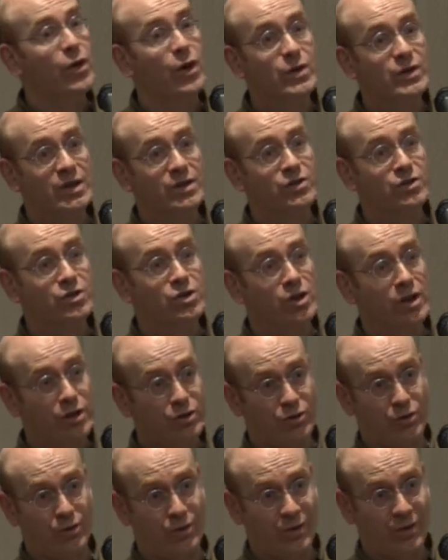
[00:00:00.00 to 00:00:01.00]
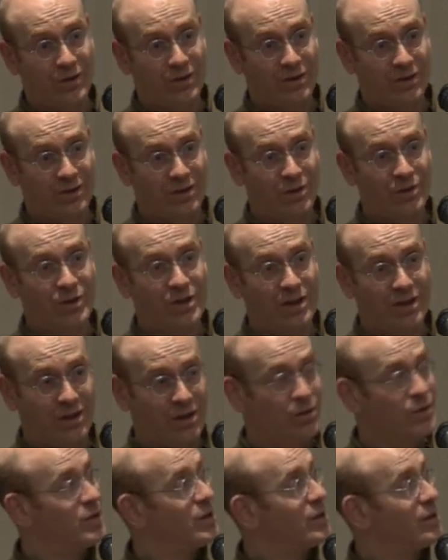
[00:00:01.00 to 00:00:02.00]
those integer literals using,
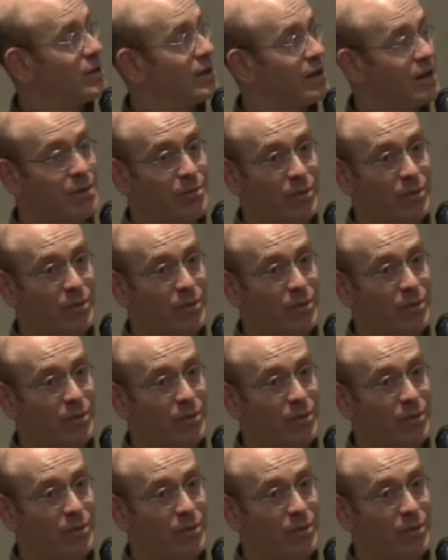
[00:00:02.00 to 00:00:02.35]
using the